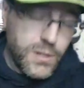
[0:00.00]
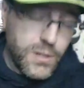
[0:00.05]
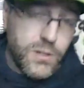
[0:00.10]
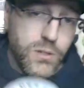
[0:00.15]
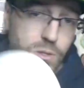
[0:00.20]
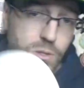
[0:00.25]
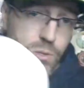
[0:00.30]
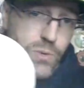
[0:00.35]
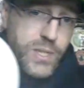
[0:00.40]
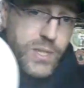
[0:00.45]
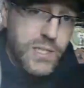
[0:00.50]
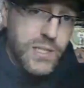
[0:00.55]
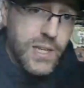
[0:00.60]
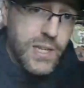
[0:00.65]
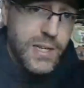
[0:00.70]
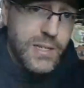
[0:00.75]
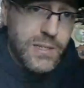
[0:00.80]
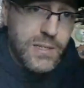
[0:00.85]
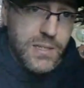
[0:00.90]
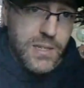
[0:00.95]
USA
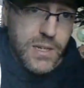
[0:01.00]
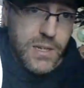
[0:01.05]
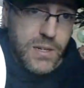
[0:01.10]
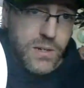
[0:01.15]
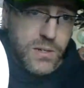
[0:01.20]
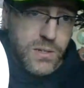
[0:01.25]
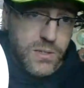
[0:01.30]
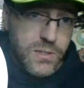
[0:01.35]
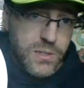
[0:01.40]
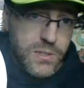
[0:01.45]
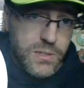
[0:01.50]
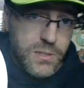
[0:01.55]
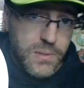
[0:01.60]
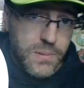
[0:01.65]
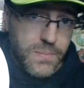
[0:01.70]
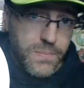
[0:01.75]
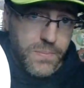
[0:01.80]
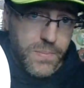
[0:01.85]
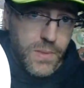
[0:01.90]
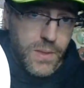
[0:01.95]
Diggers.
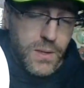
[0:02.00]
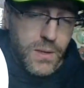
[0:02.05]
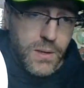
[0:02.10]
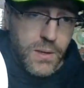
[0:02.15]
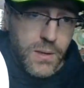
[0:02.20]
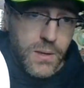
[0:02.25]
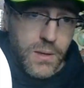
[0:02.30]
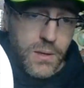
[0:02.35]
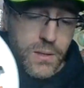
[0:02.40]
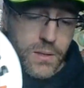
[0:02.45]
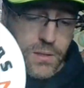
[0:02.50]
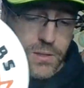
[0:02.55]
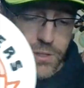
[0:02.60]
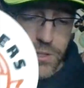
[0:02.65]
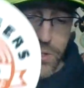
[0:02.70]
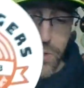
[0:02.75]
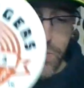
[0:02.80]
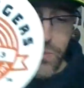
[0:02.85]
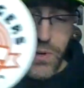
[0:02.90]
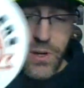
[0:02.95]
This
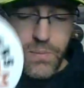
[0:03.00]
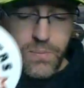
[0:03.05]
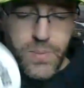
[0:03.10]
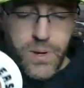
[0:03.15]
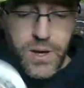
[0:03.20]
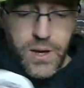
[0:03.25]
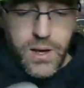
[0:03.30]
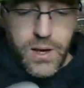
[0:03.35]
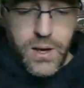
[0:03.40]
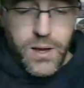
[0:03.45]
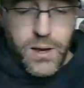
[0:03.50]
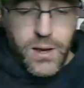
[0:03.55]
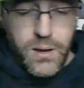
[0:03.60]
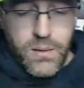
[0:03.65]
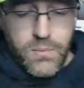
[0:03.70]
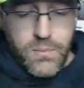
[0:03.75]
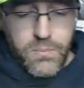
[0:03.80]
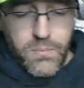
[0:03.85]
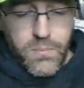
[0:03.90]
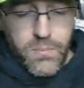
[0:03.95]
is run by
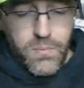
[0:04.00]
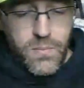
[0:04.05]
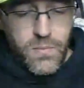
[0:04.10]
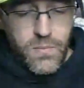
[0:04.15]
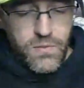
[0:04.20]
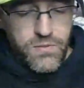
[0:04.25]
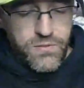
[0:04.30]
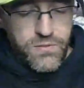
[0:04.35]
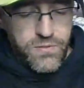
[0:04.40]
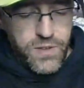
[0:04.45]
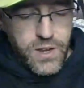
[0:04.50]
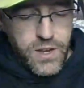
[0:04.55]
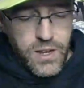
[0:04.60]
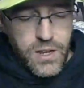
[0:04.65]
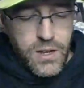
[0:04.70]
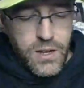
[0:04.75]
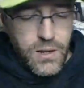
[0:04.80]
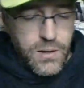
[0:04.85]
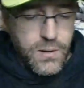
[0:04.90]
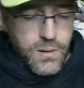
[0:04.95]

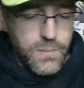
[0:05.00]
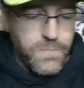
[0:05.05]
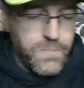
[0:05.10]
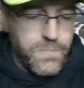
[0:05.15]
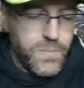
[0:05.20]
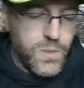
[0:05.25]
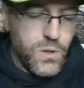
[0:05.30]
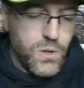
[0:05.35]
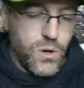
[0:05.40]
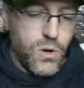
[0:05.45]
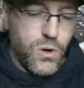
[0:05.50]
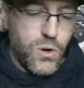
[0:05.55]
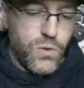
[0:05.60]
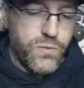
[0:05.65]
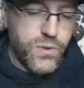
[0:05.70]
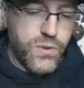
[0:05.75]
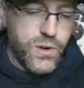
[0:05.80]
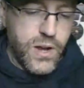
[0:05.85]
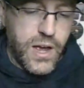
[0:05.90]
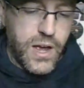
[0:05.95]
Viddy
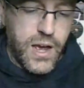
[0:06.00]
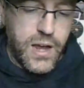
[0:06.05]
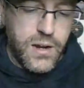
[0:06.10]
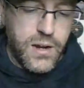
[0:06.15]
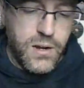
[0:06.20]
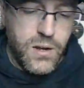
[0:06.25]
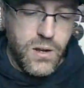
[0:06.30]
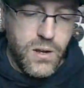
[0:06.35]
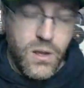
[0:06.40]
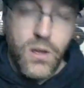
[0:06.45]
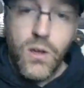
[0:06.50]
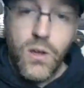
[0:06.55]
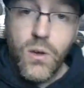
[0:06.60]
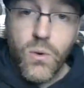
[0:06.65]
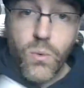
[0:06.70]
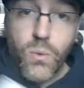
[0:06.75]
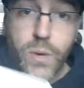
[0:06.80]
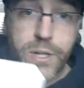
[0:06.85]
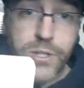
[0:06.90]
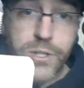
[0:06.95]
over at
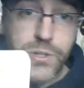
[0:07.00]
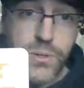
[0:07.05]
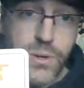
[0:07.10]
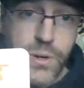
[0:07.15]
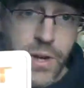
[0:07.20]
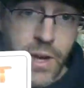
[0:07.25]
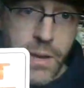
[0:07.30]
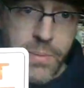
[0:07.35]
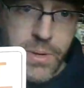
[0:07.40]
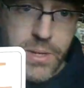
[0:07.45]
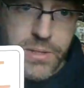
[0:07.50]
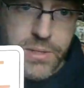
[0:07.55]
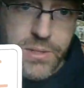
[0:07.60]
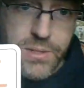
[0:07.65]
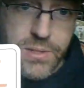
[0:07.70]
West Shore Hobbies.